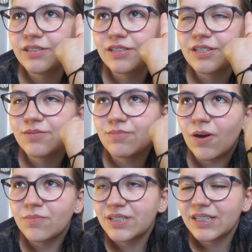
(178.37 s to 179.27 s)
his
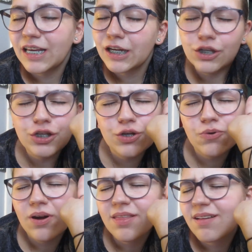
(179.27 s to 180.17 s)
mom said like,
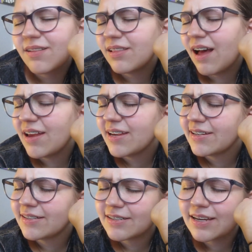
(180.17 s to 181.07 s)
you are the light,